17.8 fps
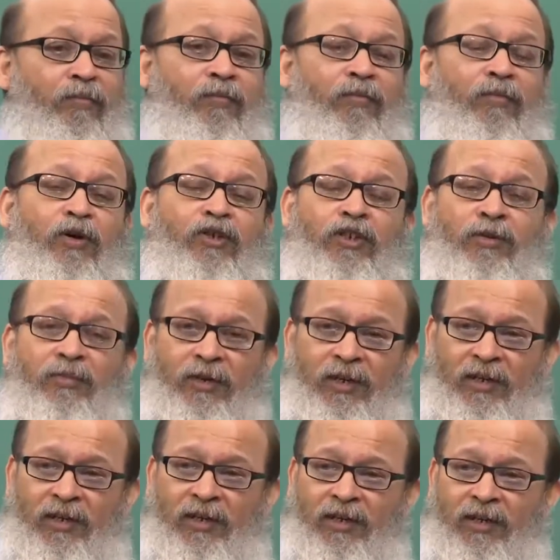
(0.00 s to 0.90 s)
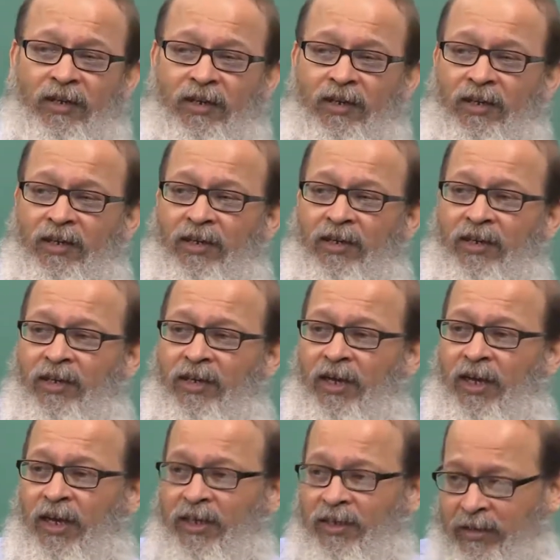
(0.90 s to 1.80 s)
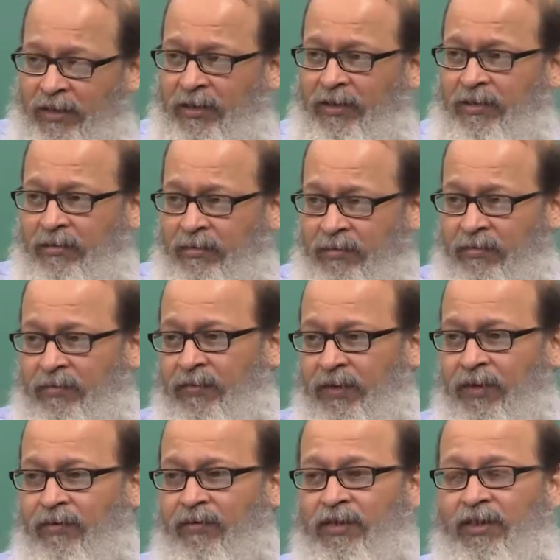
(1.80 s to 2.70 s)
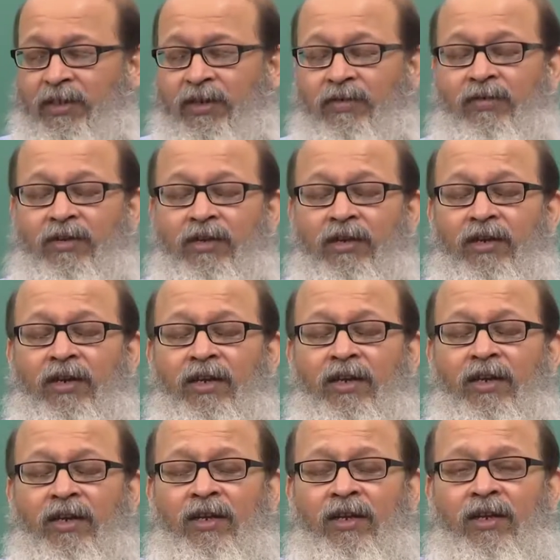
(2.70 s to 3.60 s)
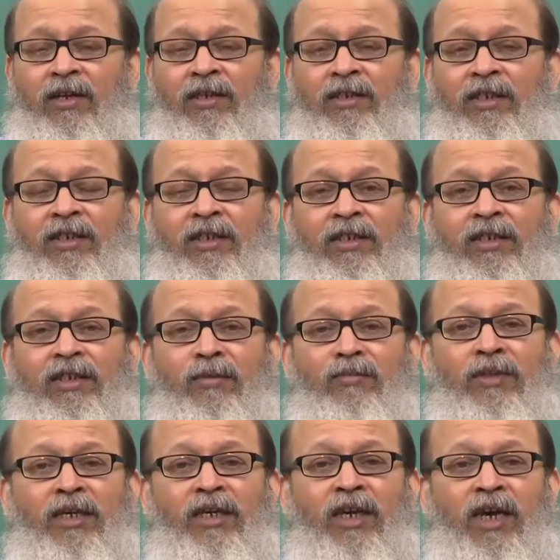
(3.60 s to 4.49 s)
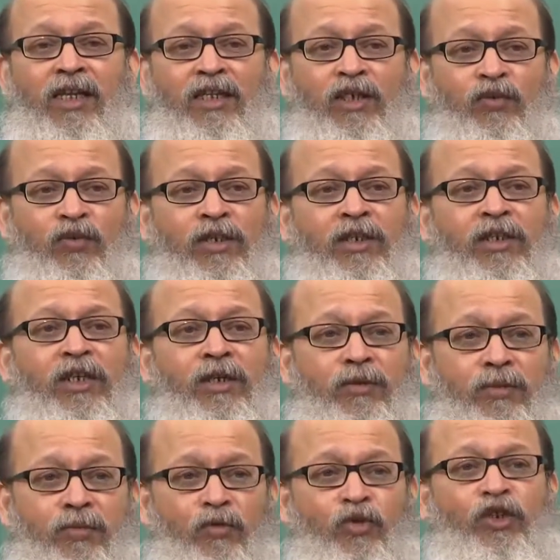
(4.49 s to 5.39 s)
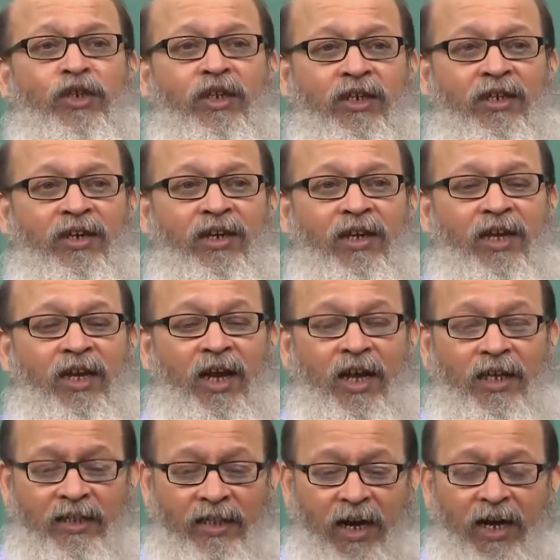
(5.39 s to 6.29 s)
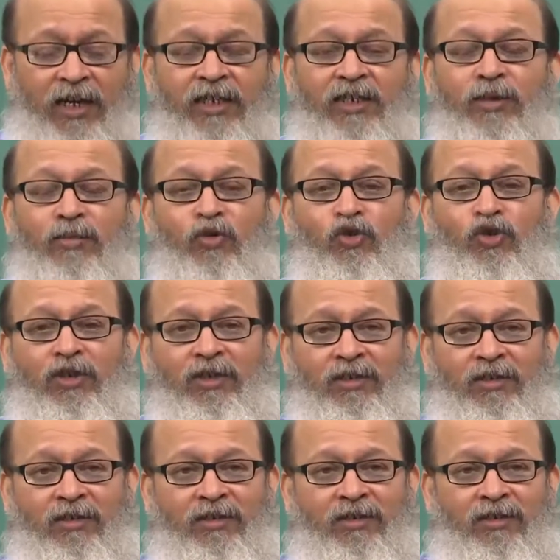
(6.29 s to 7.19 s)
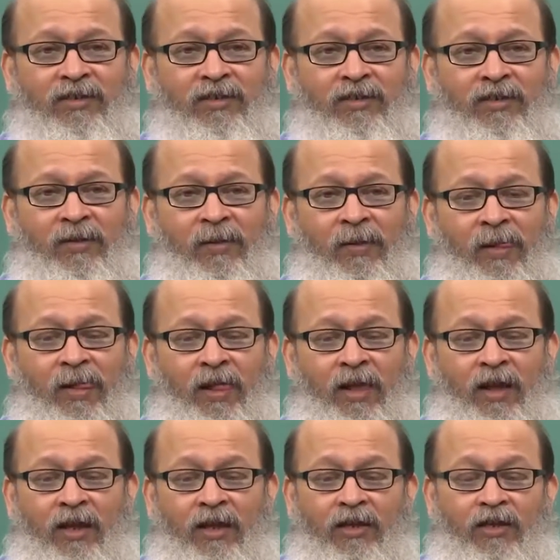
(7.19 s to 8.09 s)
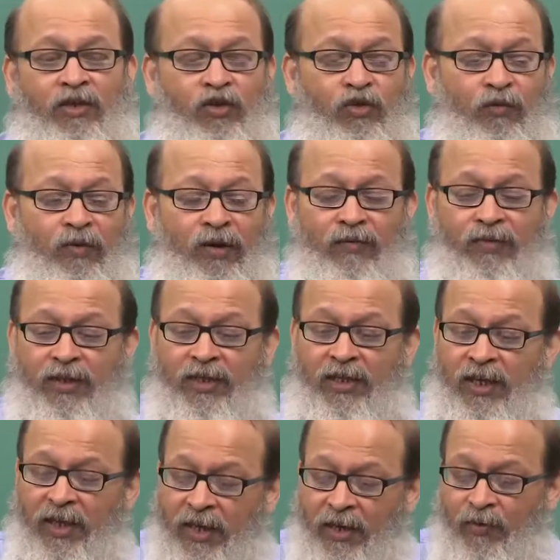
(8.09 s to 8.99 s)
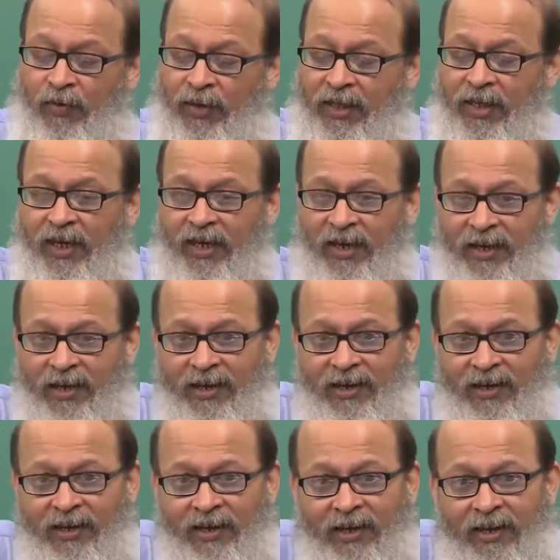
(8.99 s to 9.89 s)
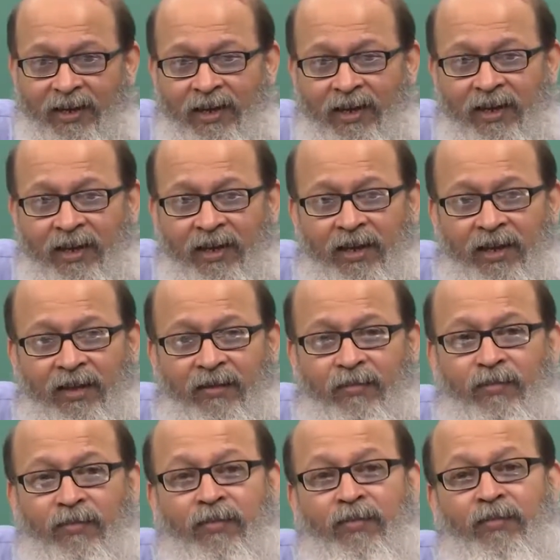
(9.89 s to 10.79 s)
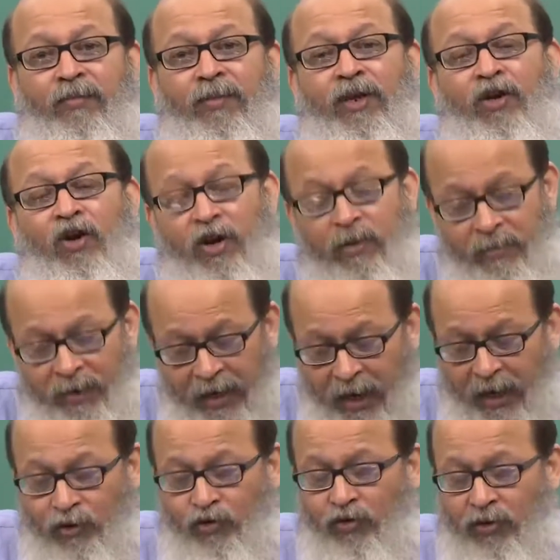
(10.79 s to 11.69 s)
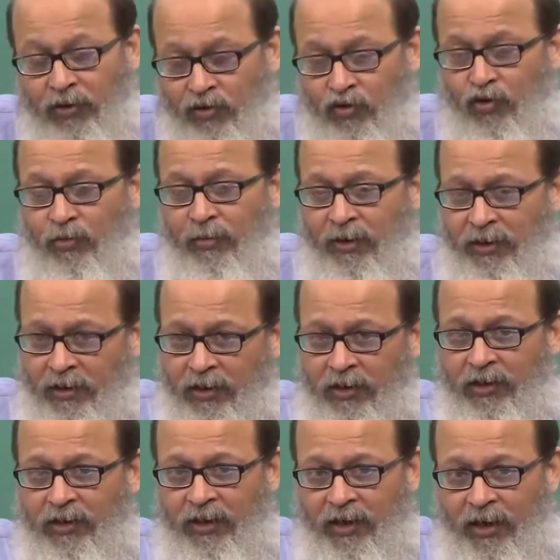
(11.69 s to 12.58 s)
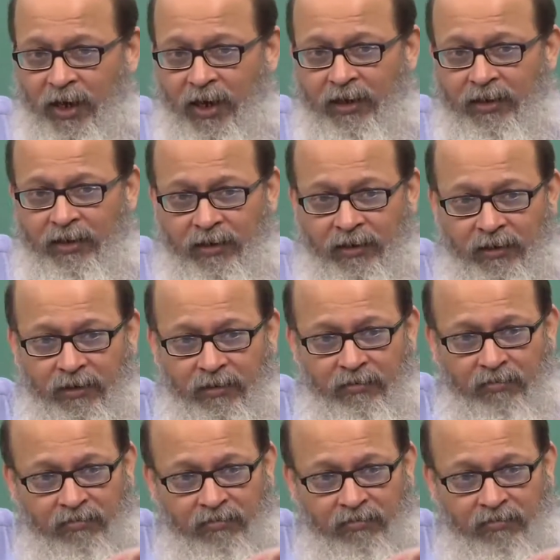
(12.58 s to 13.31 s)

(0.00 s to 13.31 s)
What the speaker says: possibly, as we have discovered, there is something else which keeps pushing, and that is emotion. So, when we think may not be actually so much as